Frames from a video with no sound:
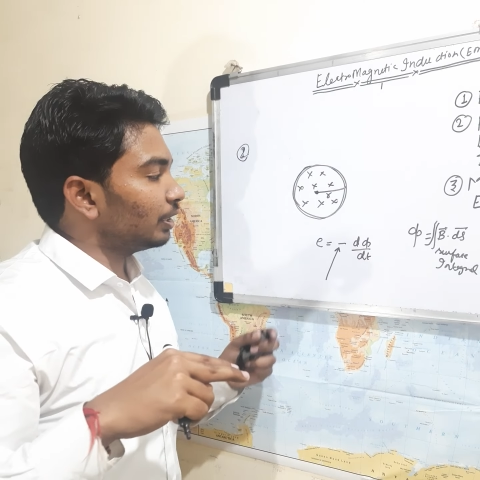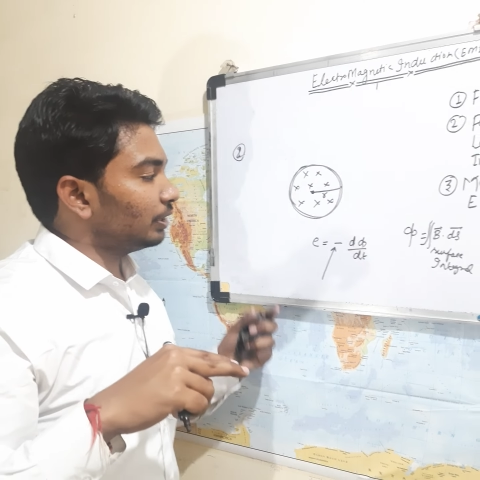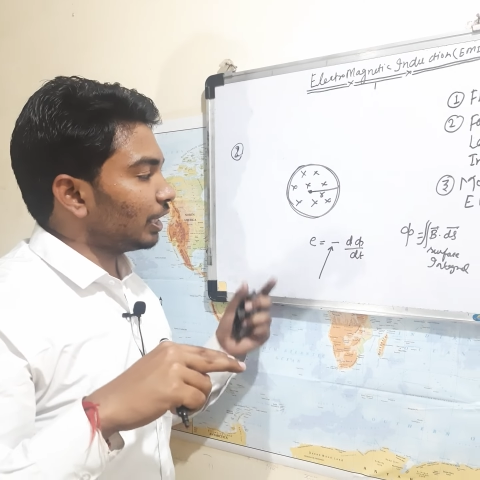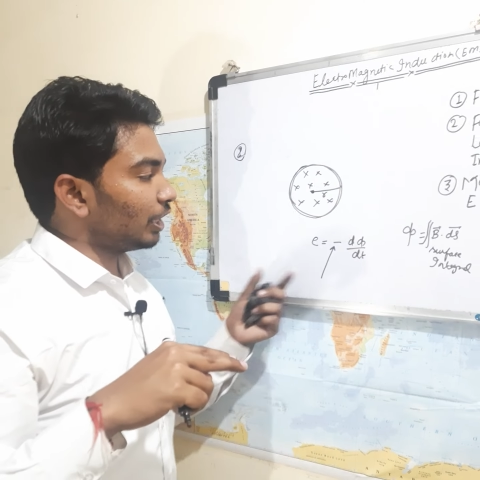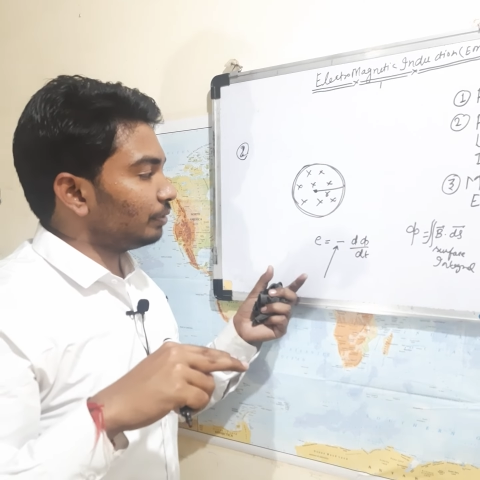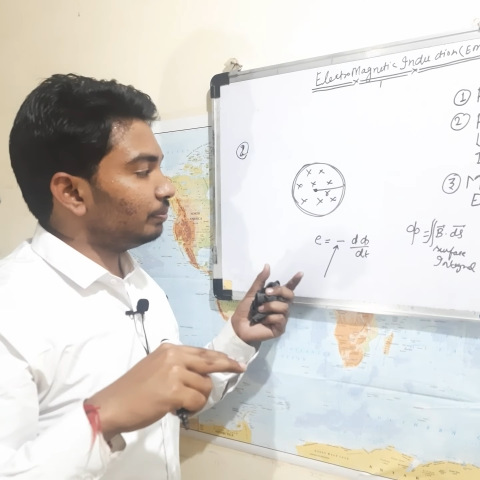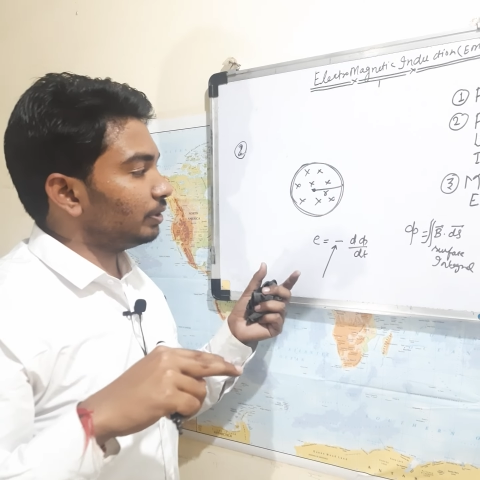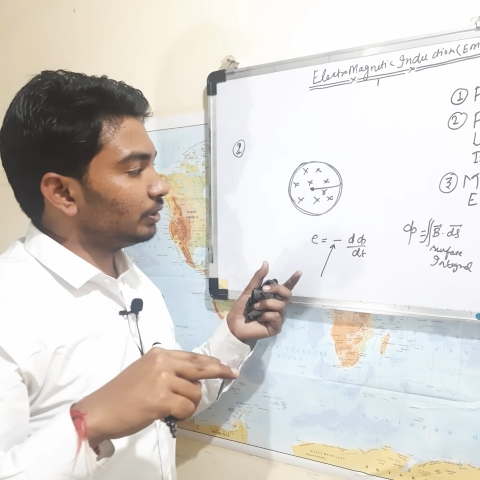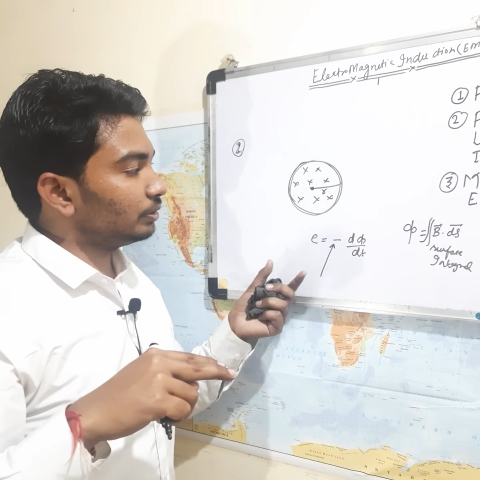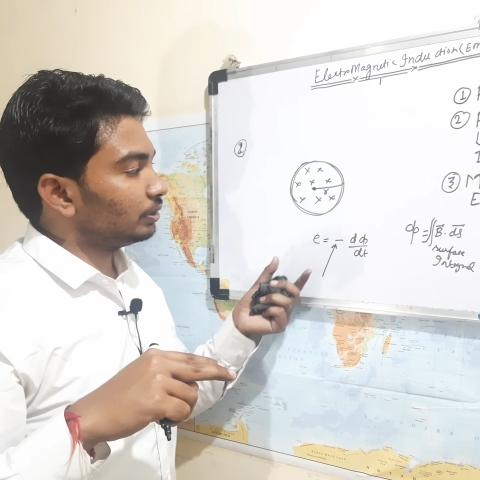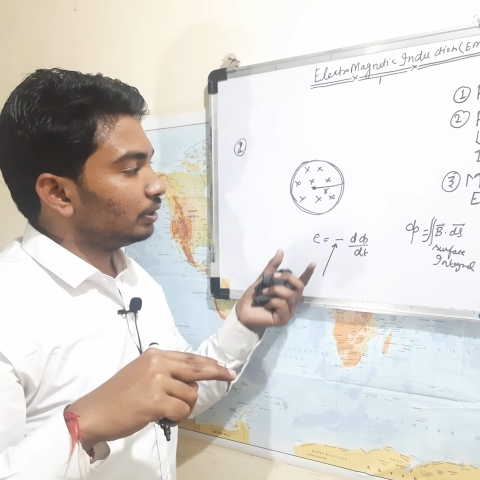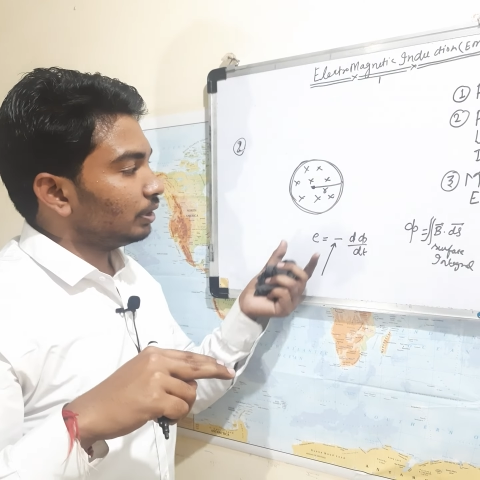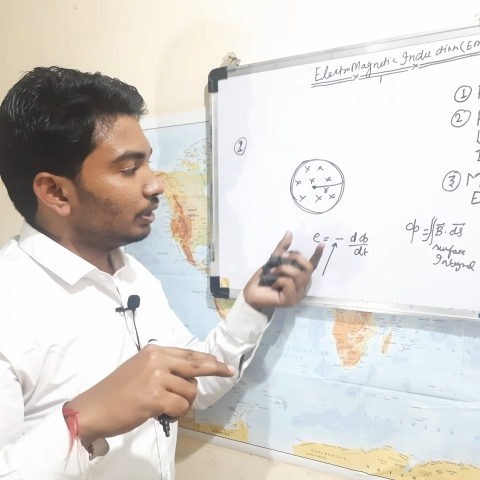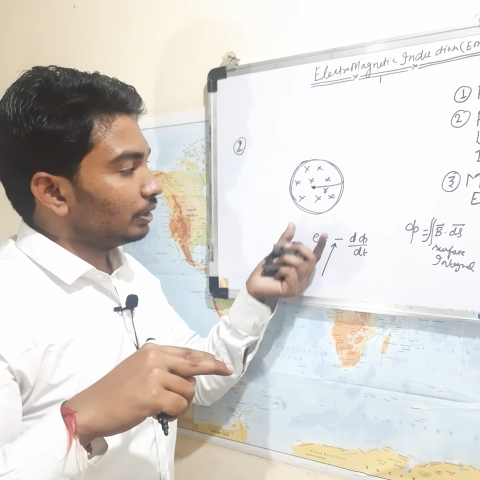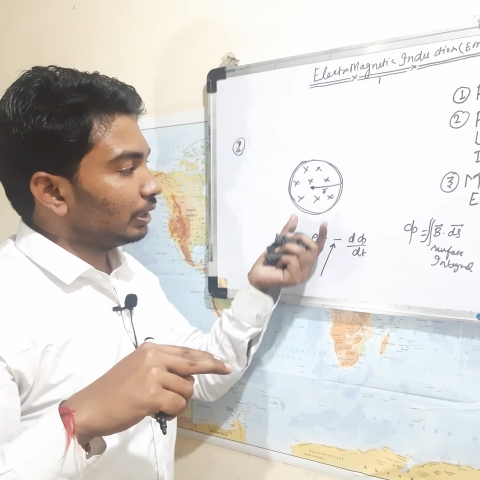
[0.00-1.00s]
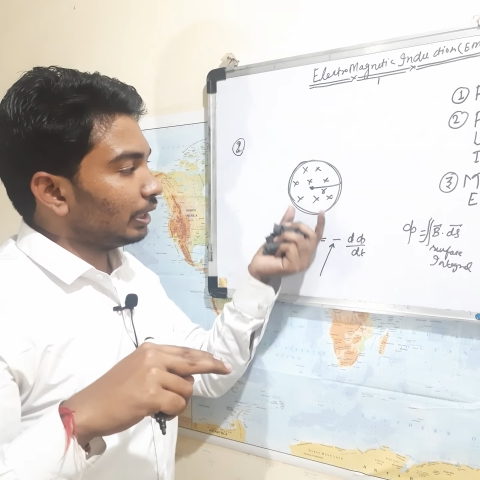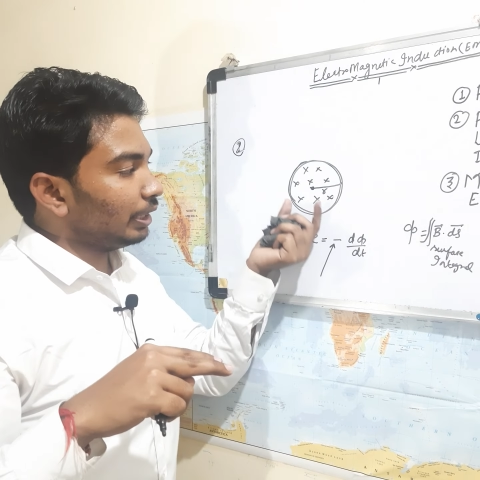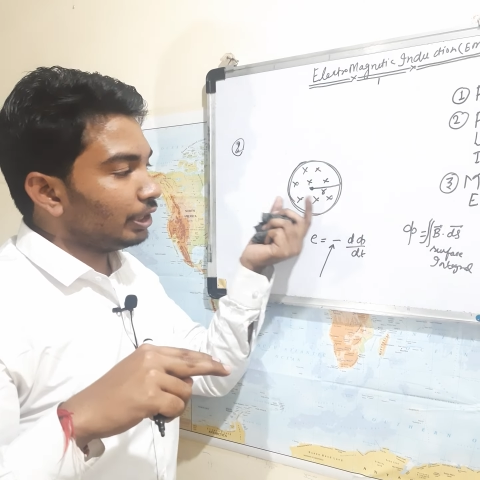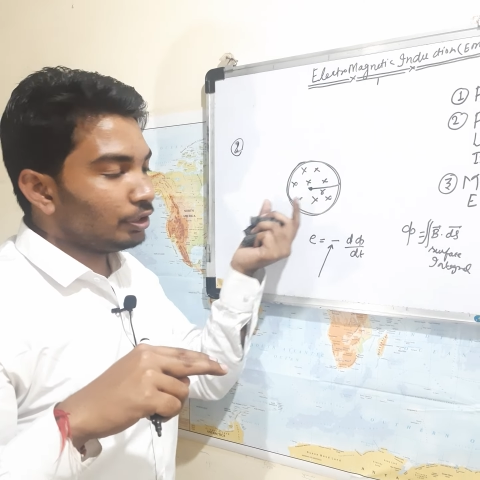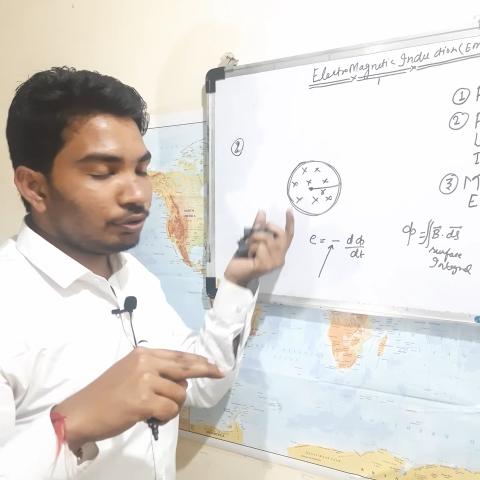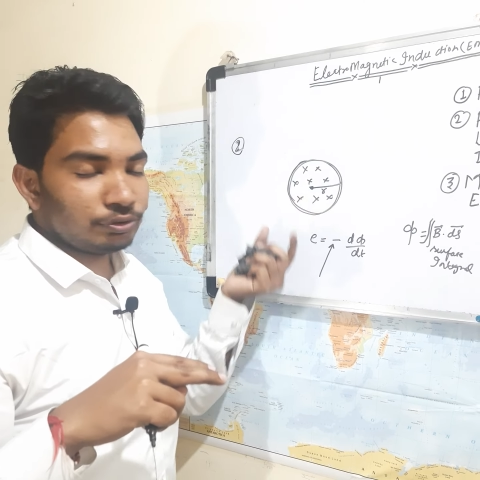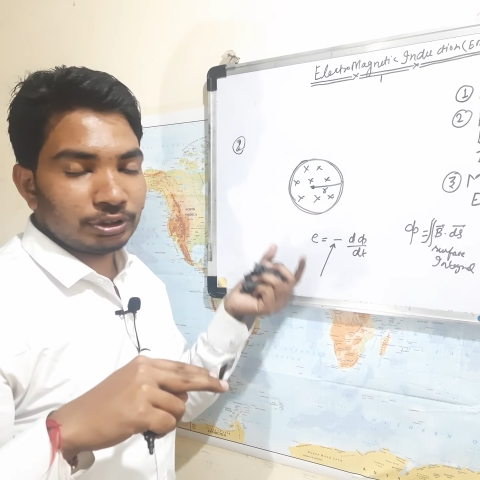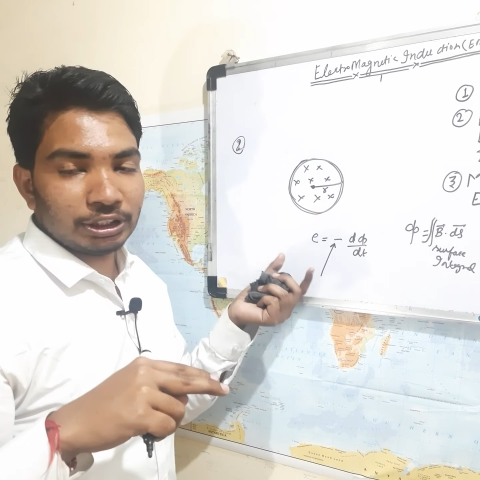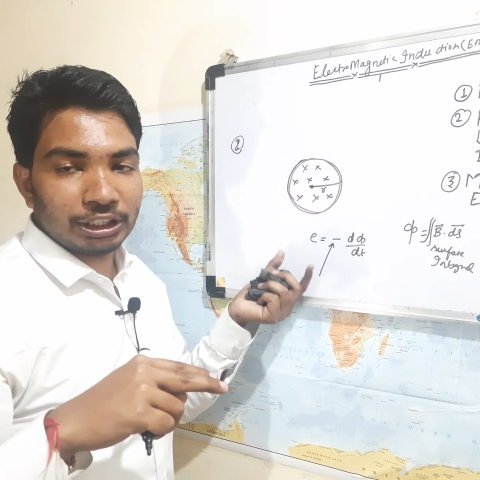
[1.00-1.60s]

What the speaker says: That means the induced